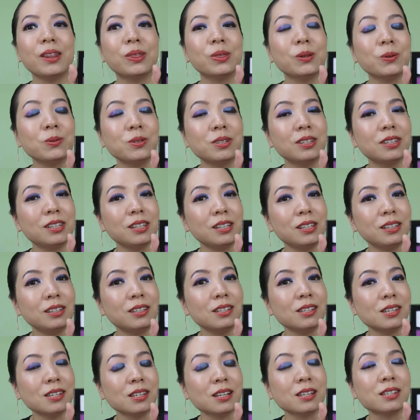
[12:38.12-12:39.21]
I don't
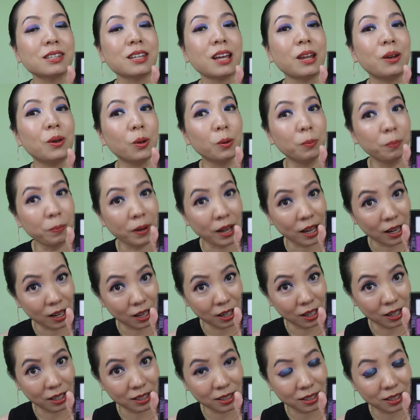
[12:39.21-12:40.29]
think this is a standalone
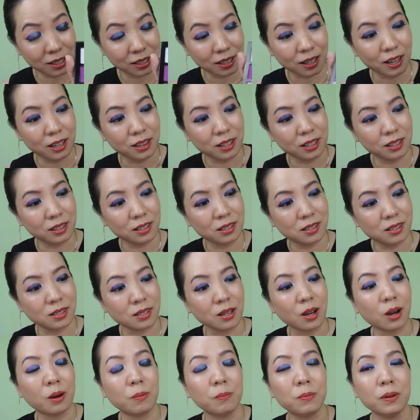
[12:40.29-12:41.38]
palette, I think
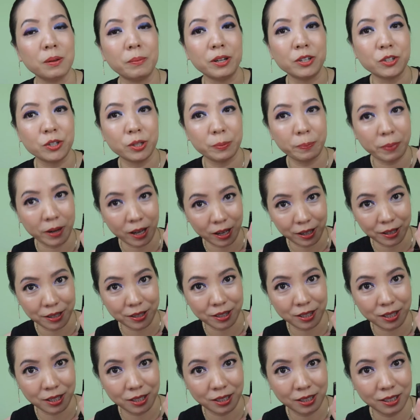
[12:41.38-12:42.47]
this is a complementary
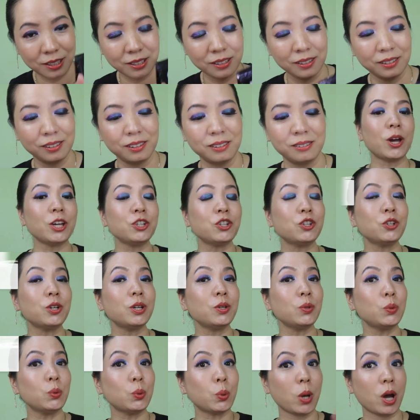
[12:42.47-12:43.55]
palette.
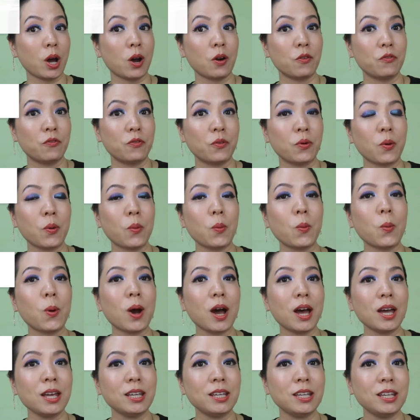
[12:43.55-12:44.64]
Question 12.
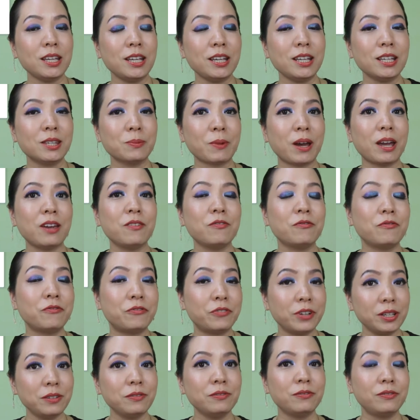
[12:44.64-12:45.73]
What is my
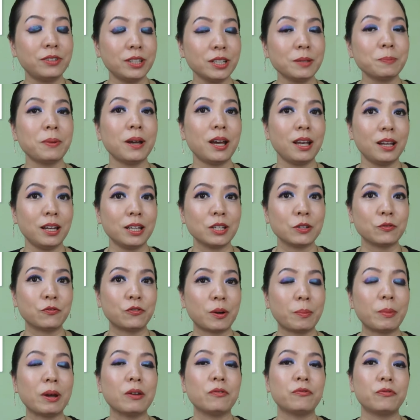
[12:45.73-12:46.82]
favorite palette
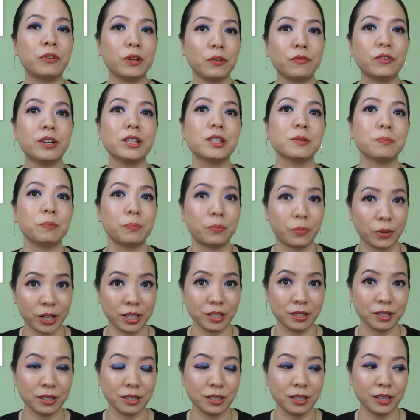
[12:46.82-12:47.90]
from my favorite
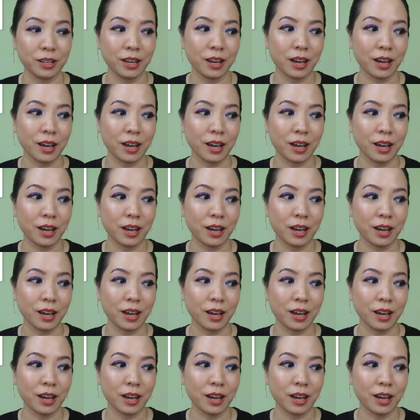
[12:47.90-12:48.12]
brand?